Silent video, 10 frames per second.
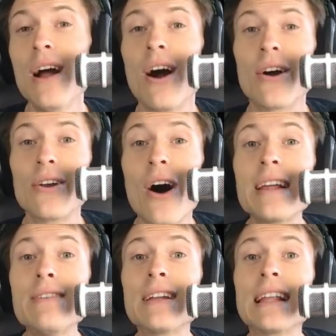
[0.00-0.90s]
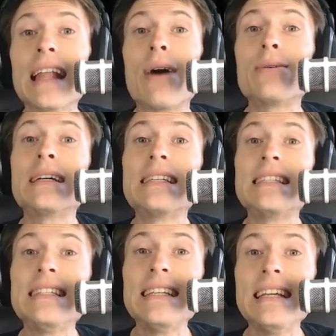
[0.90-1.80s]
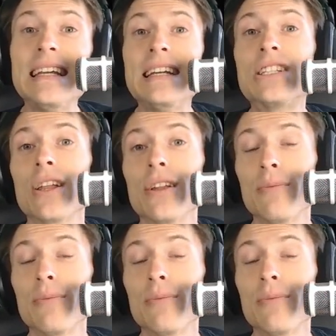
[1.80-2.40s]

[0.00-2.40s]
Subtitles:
are not even allowed to see each other.